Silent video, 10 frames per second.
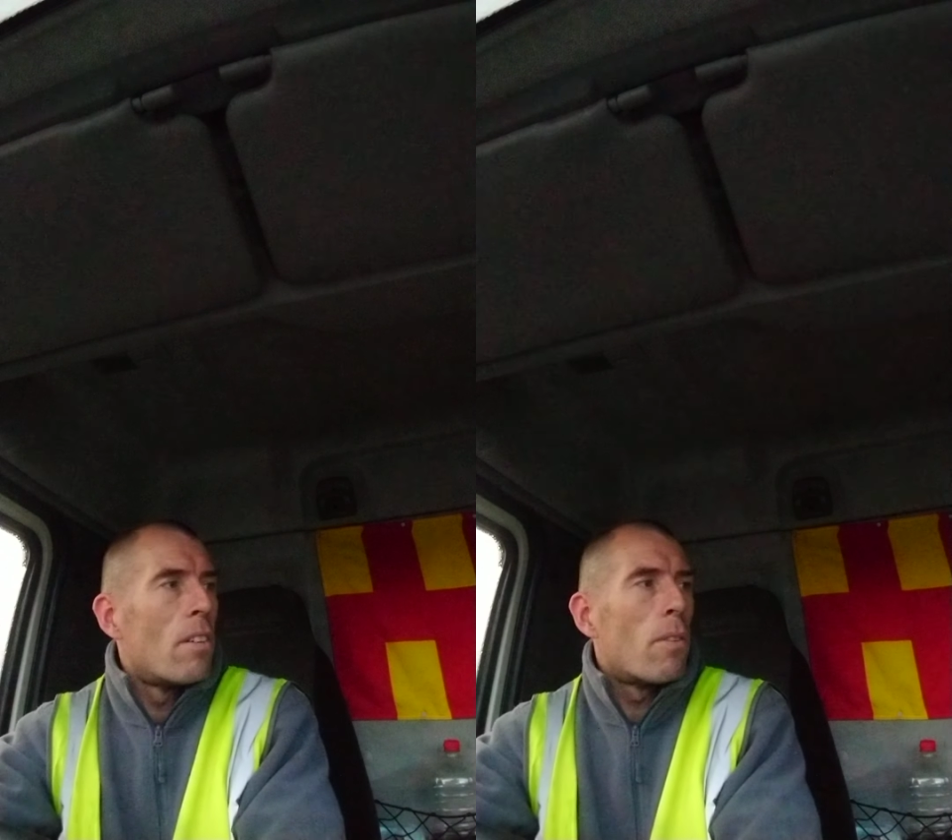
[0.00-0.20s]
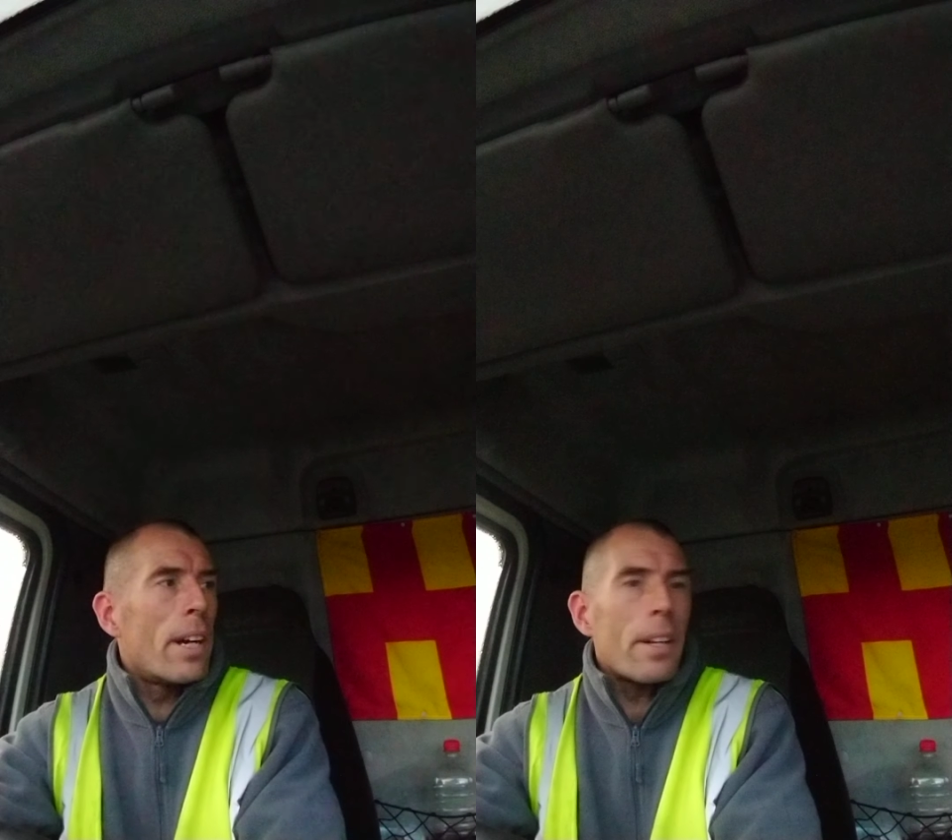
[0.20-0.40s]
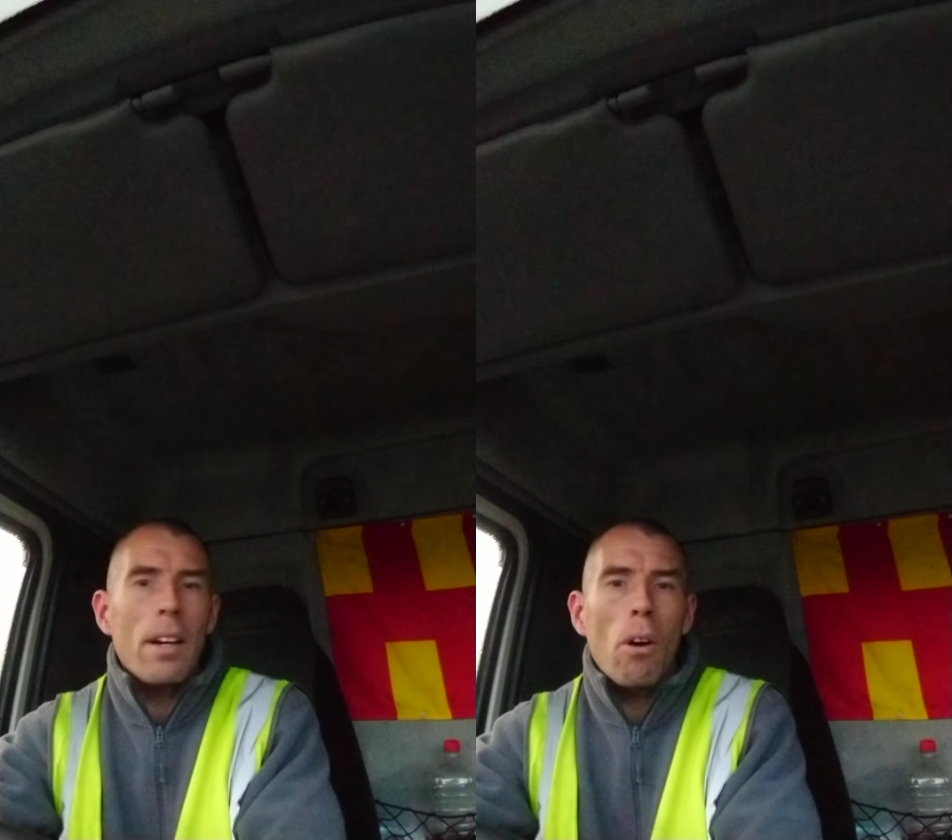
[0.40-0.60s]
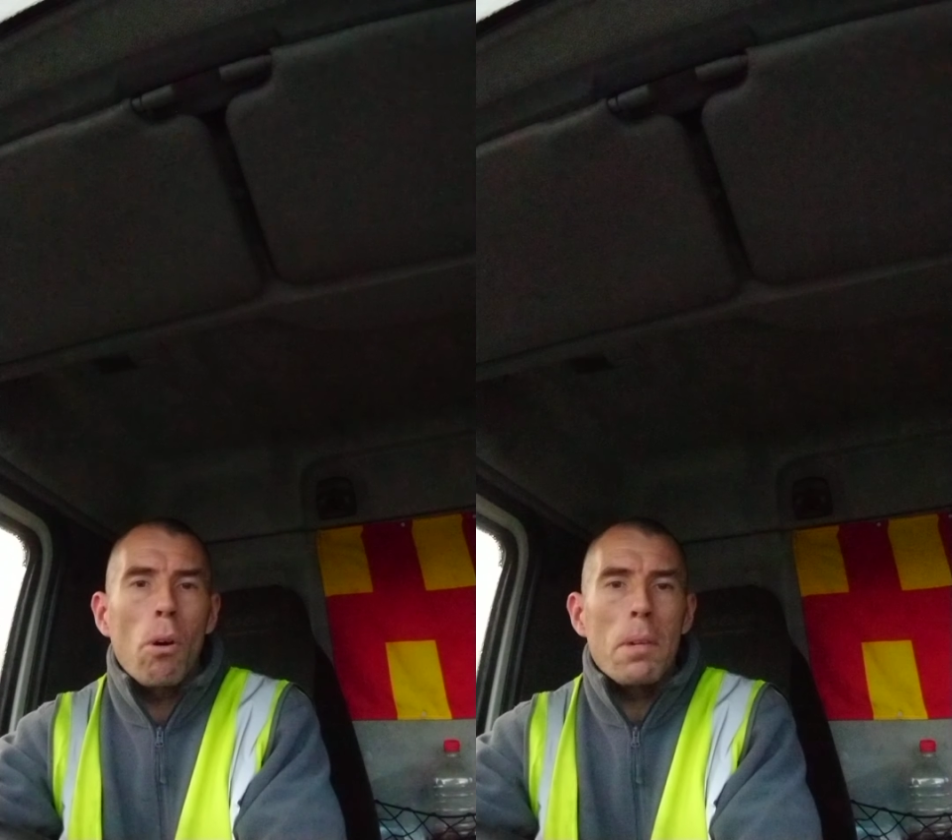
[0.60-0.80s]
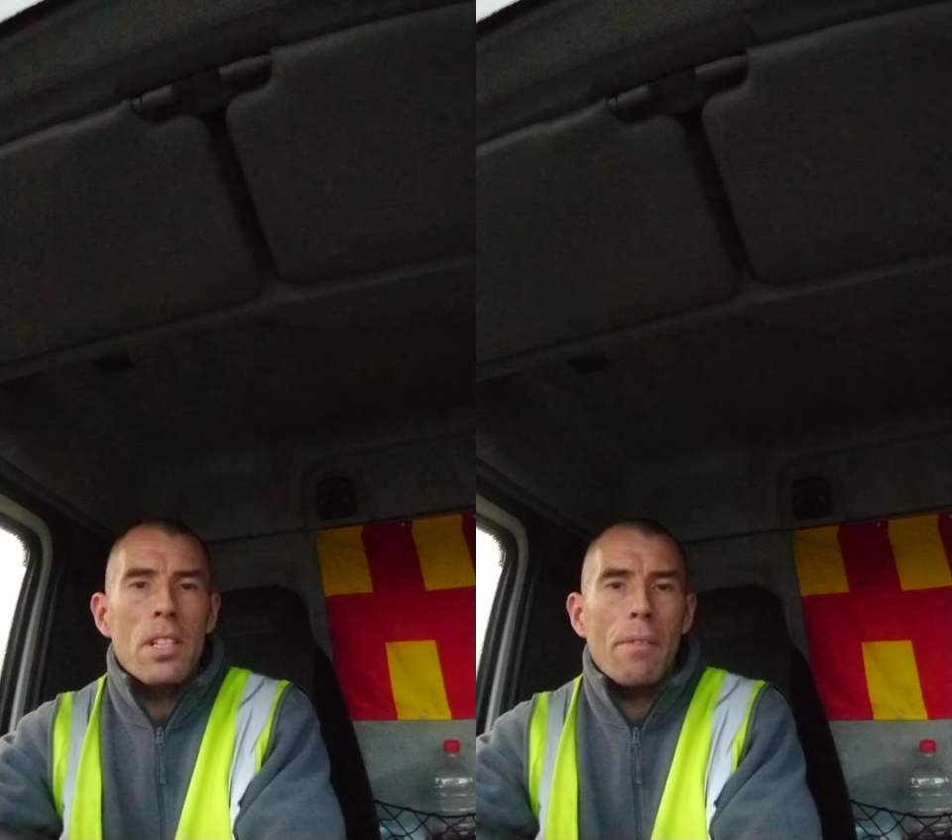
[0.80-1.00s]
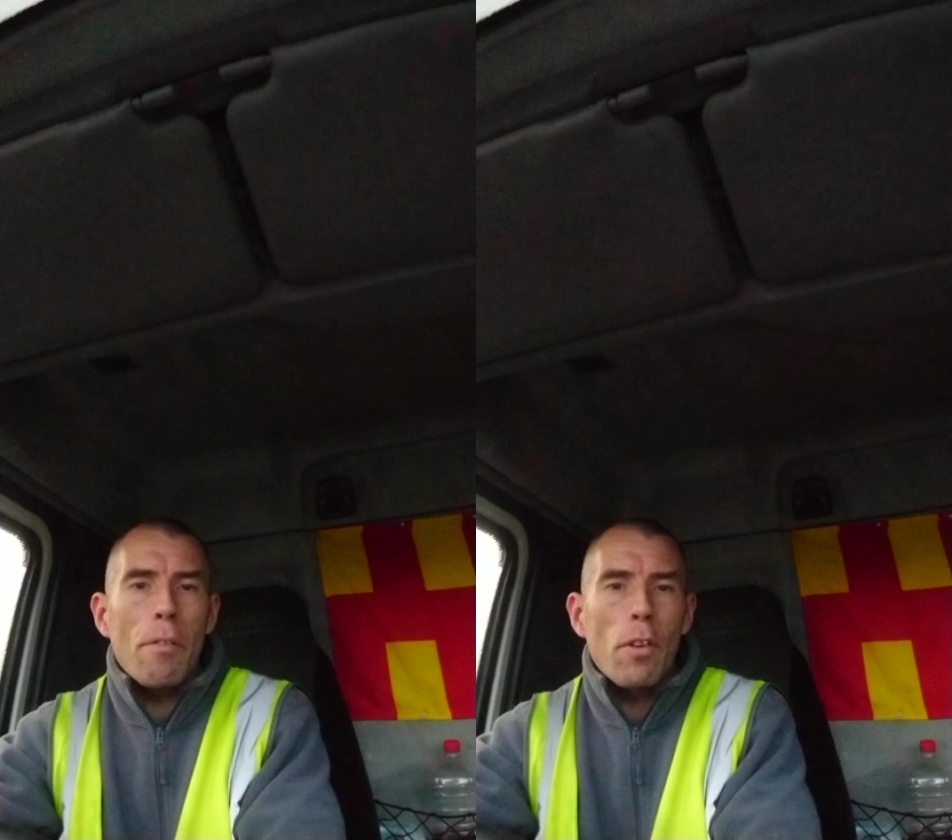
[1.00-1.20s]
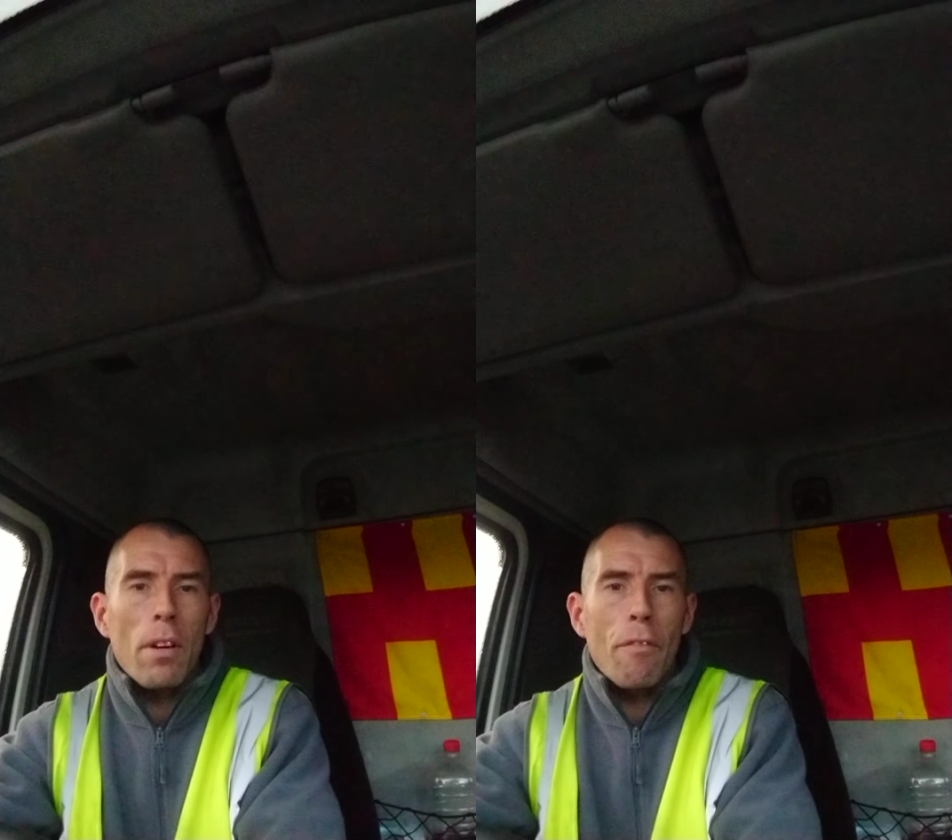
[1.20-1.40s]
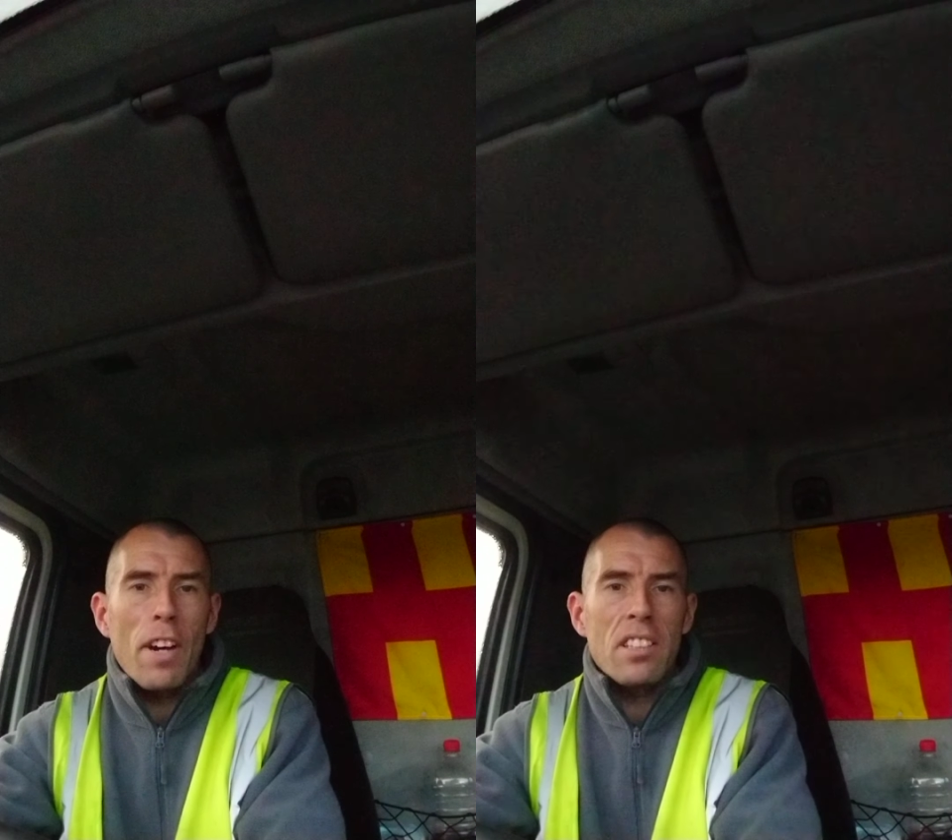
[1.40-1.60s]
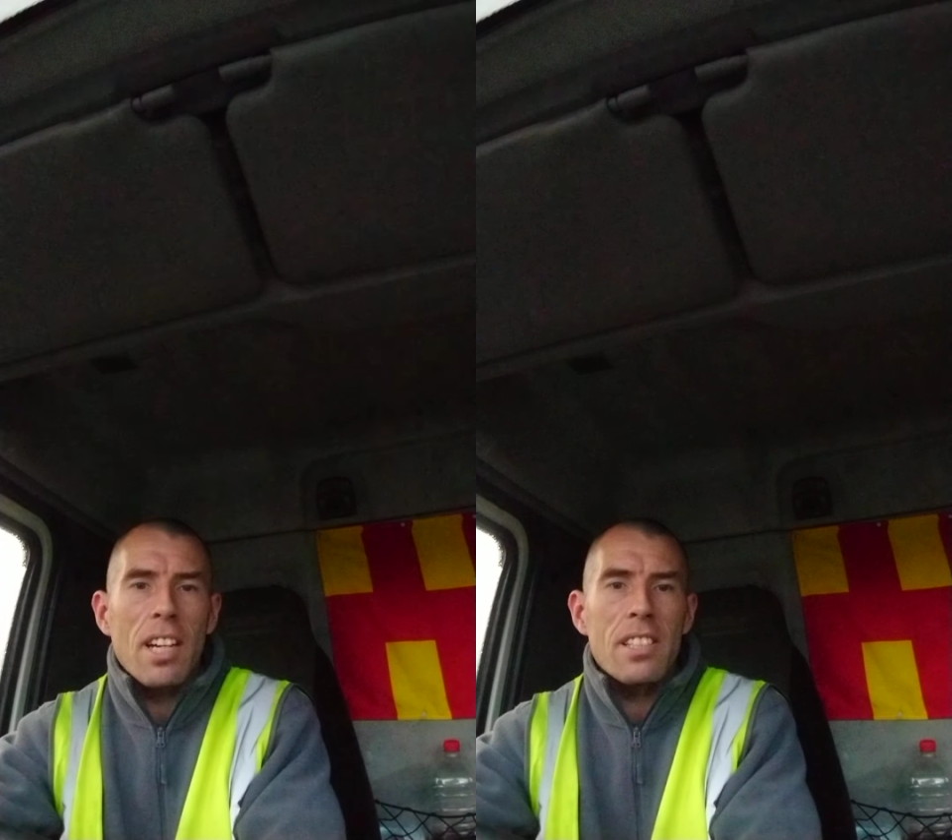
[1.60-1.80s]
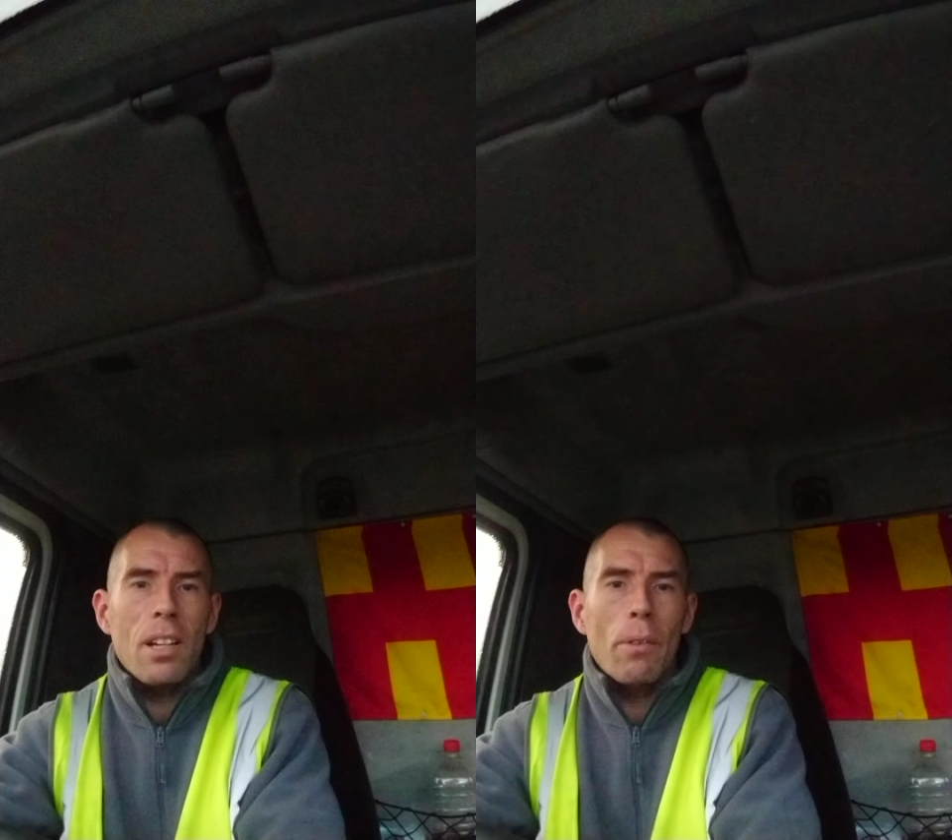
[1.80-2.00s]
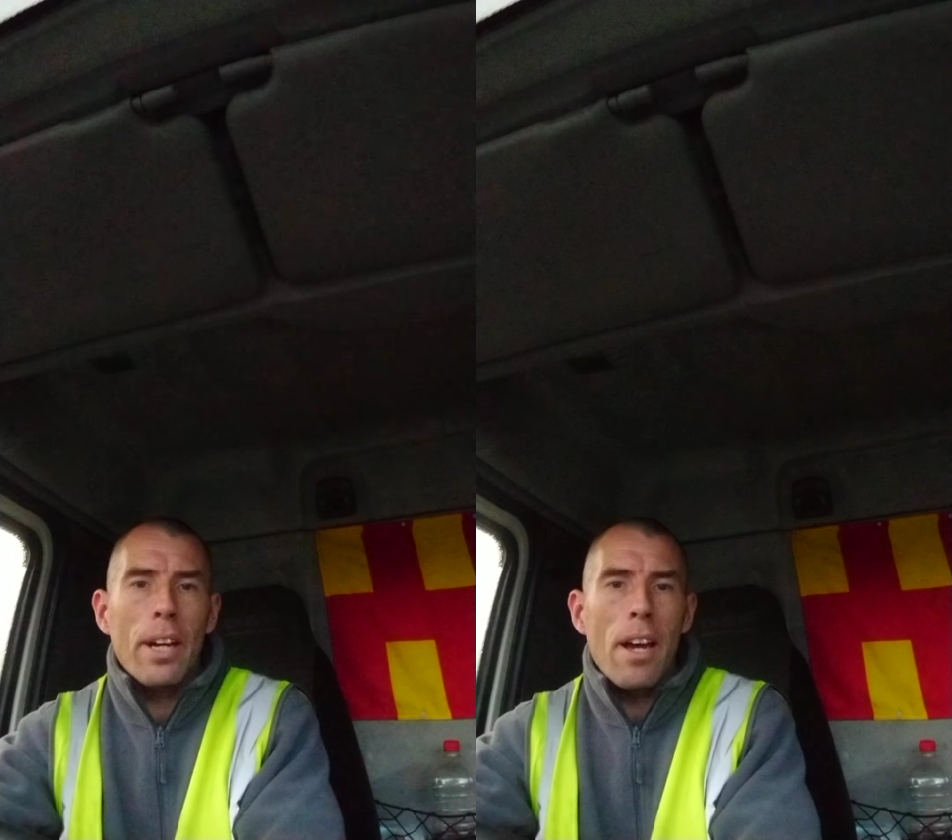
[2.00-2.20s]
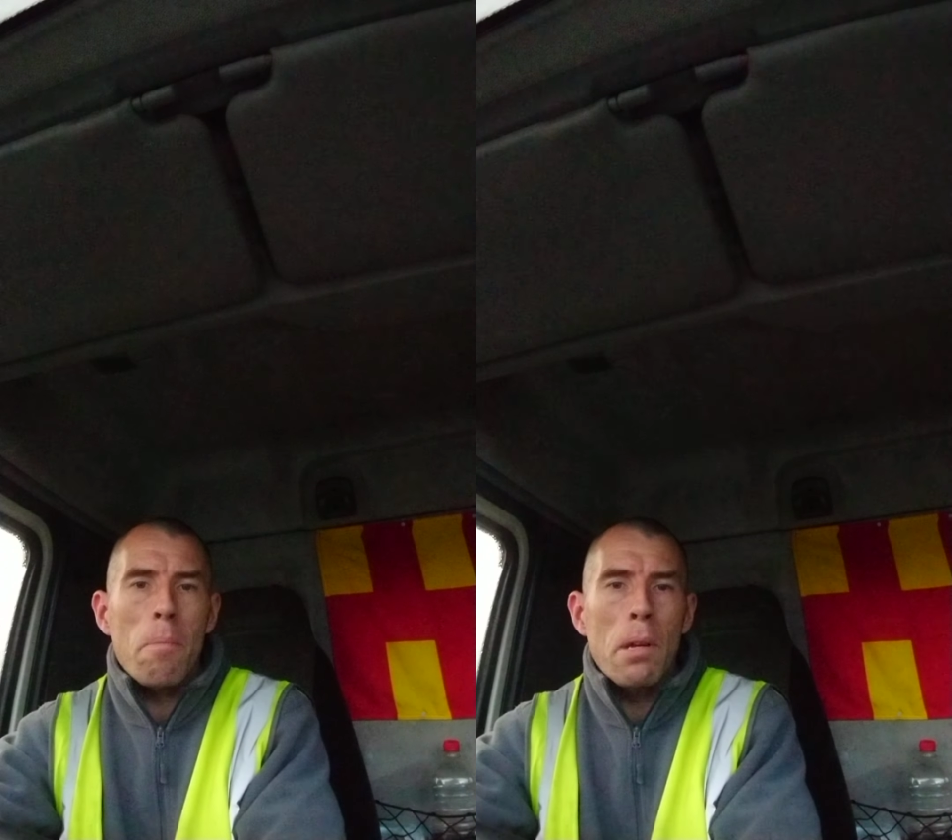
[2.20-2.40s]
Wait, I hope you have a fucking fantastic weekend,